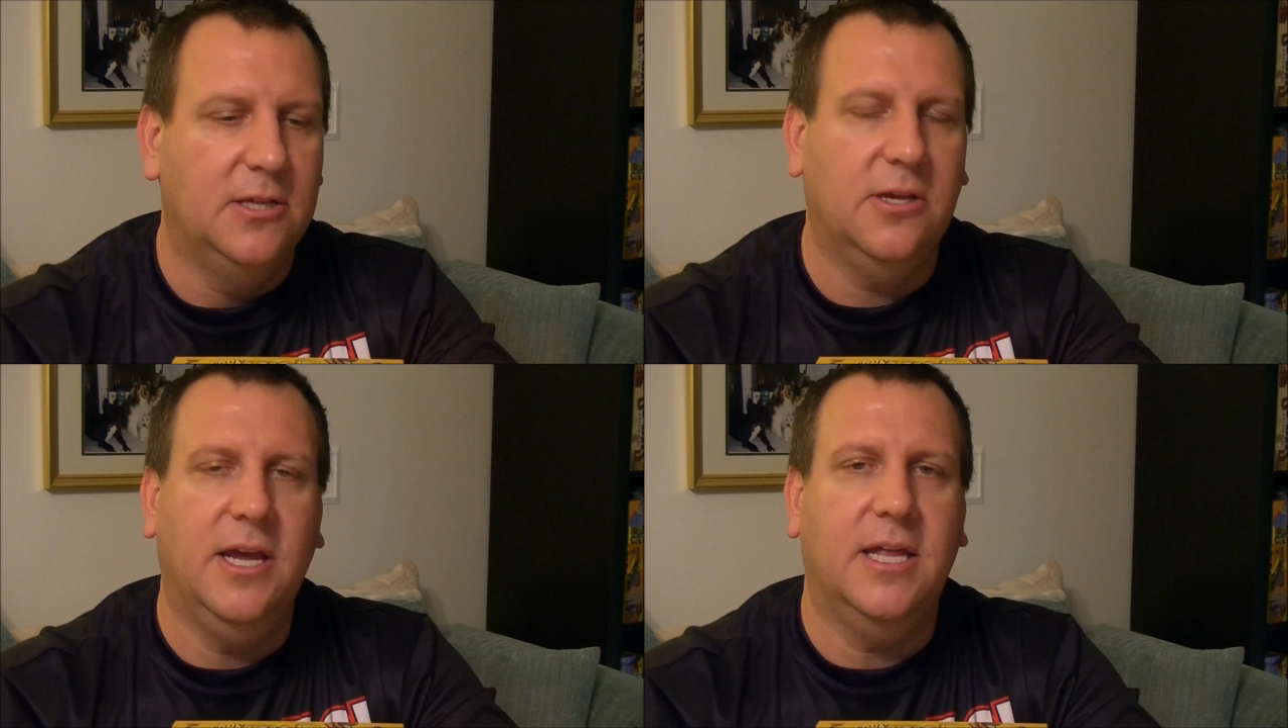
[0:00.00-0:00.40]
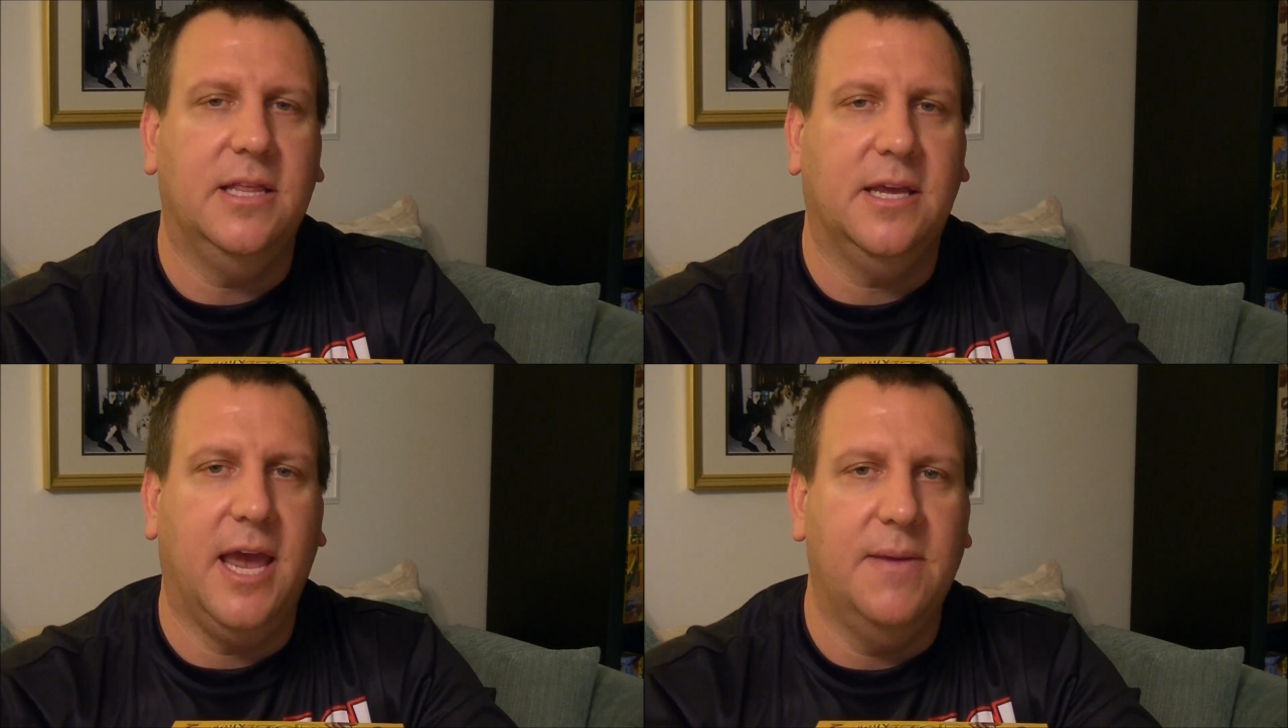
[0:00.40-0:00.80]

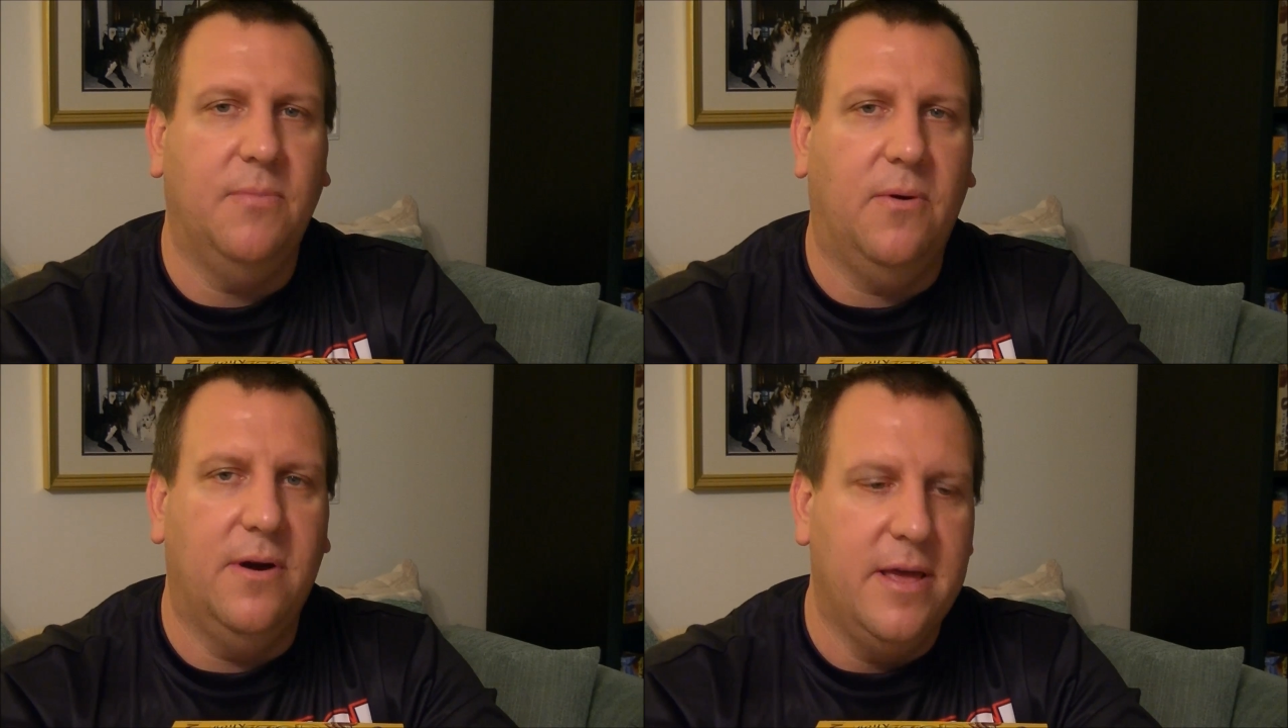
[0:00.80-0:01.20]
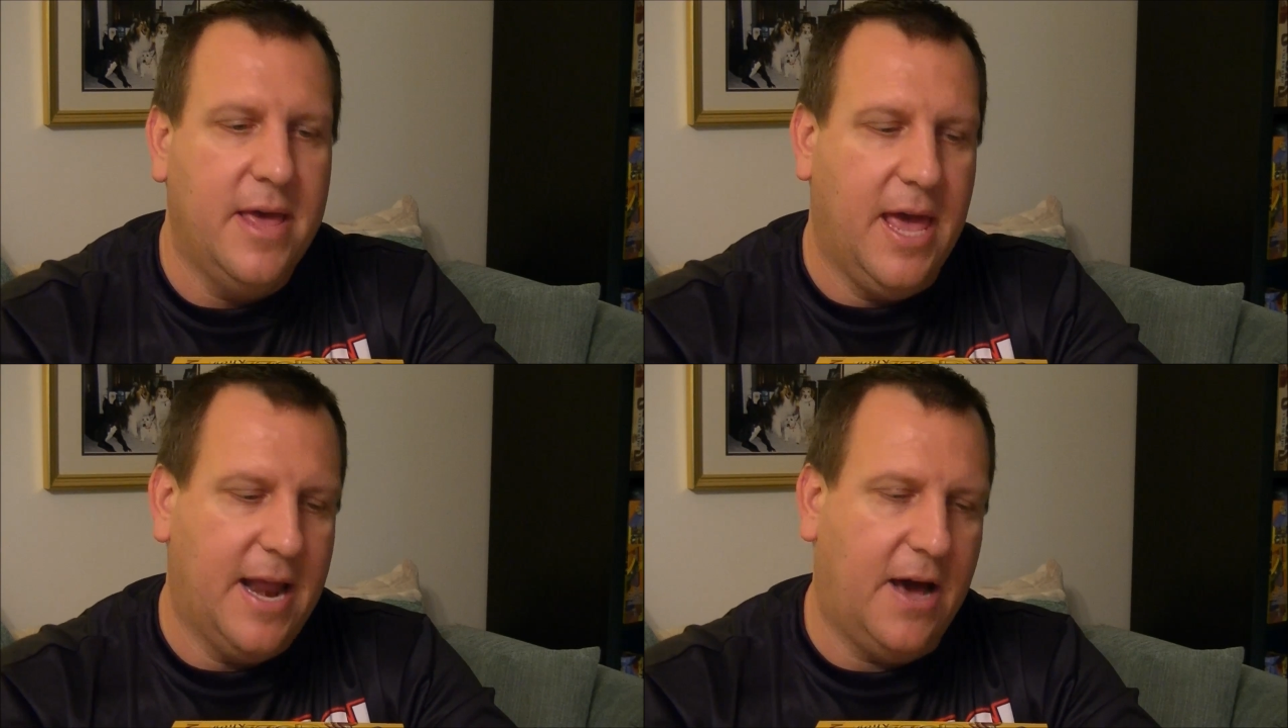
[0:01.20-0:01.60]
the game board
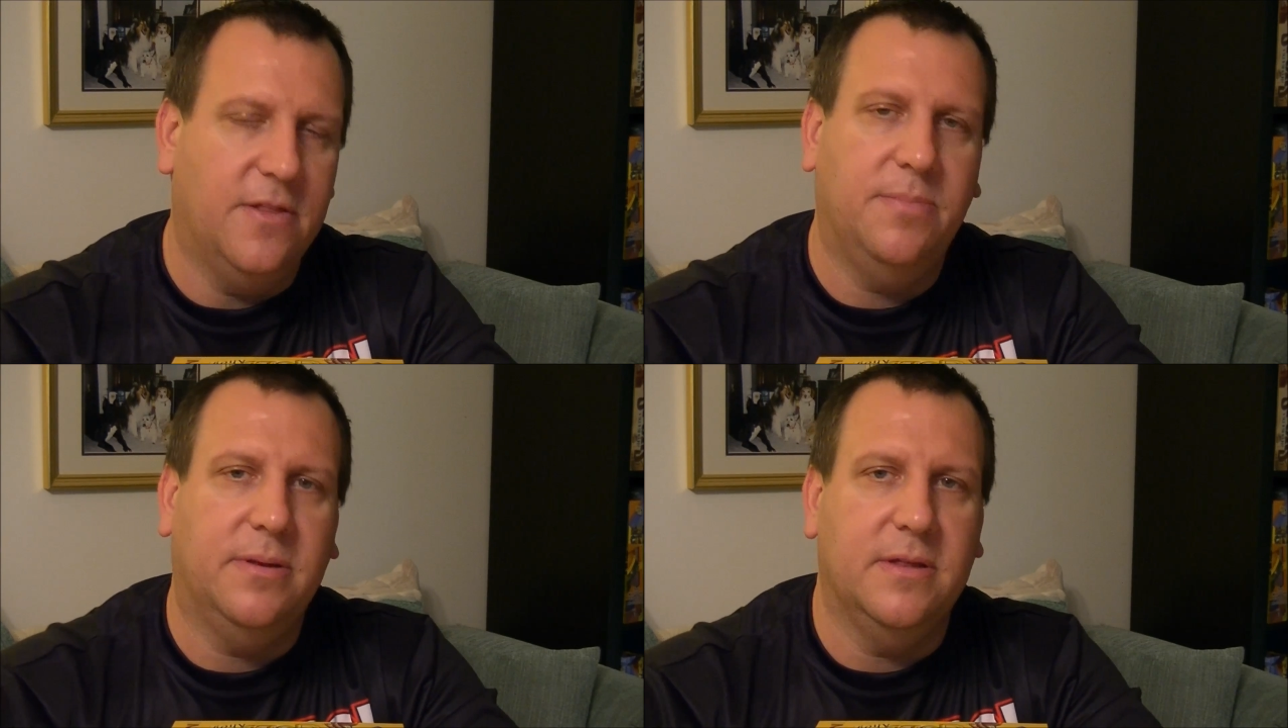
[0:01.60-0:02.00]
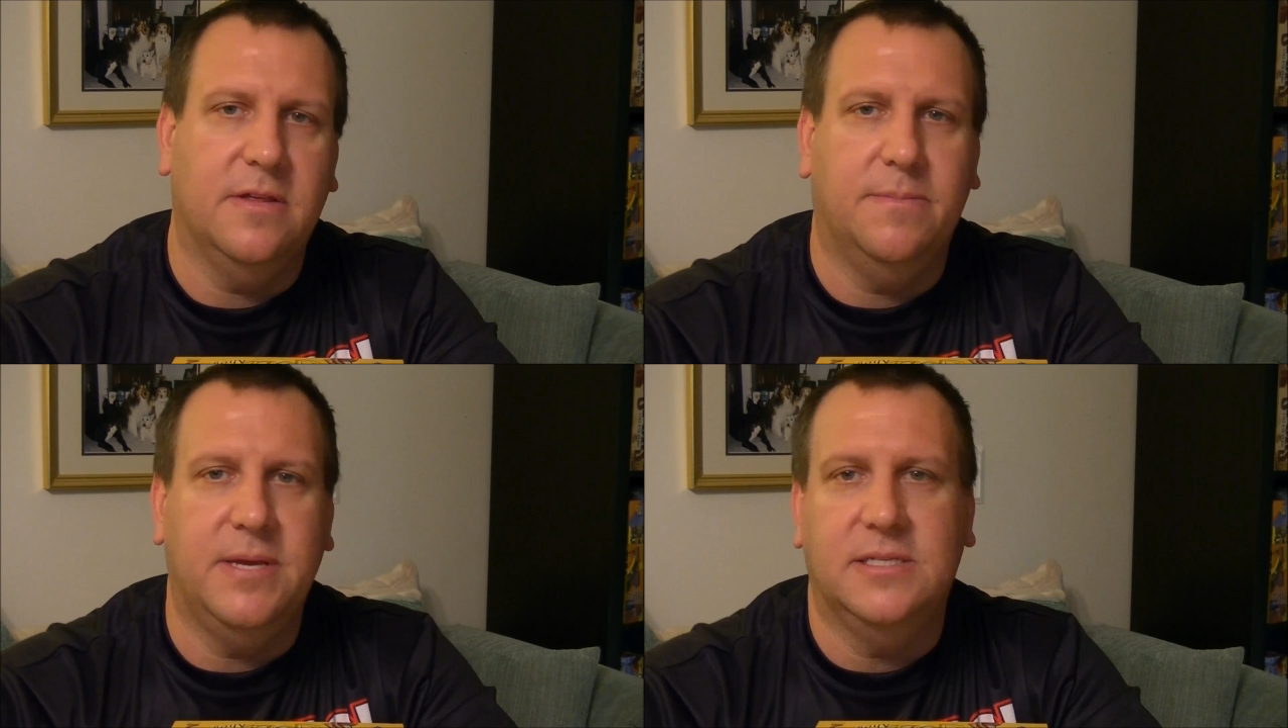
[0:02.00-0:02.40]
and how
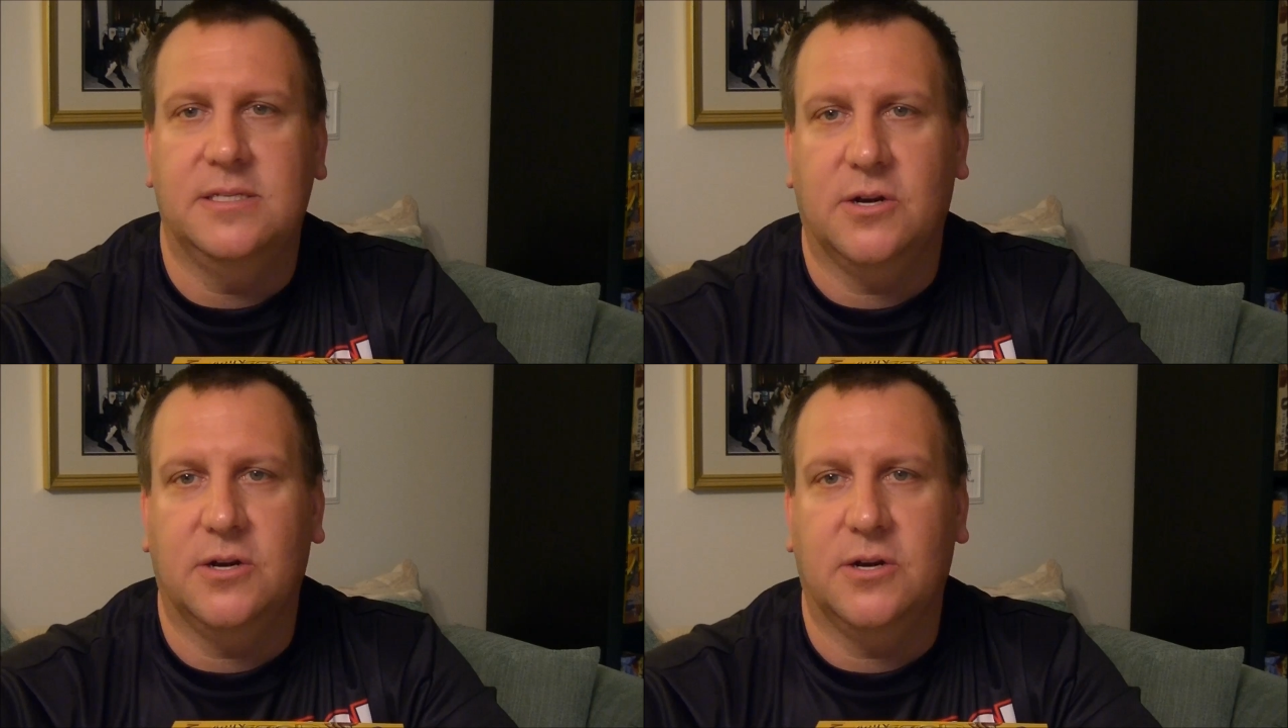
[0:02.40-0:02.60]
the pieces